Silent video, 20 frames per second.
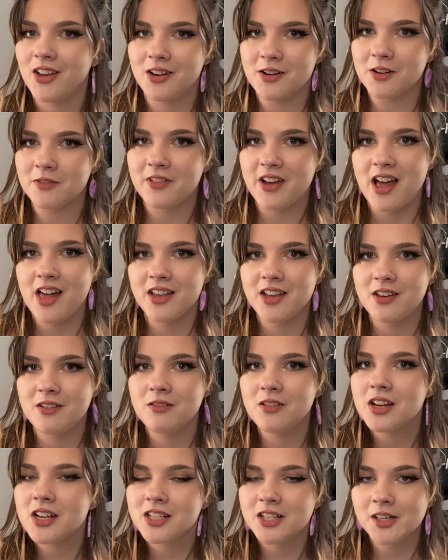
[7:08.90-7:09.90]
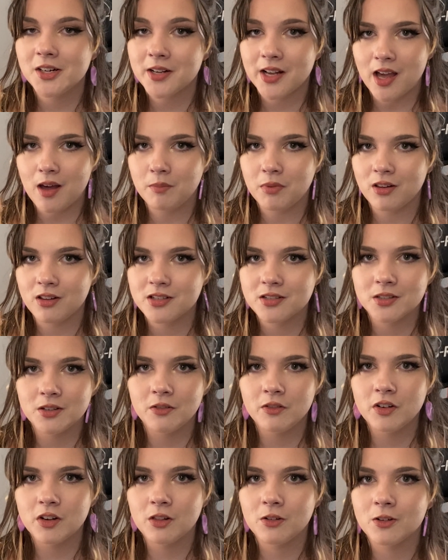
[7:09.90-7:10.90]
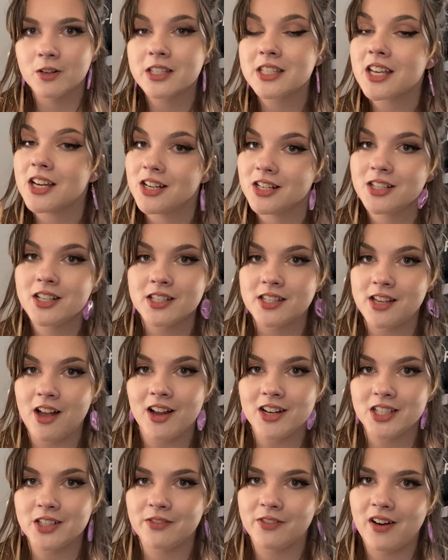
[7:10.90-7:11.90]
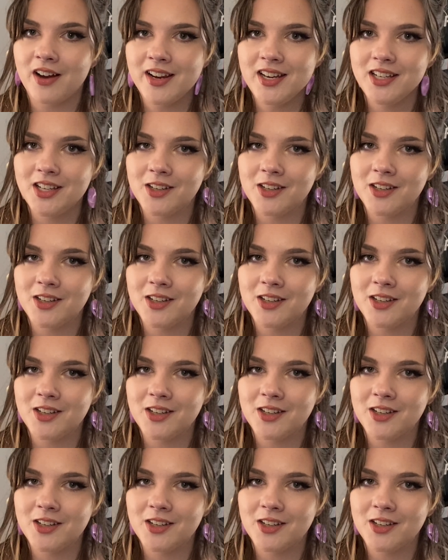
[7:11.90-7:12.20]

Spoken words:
Your value to your capitalist overlords does not define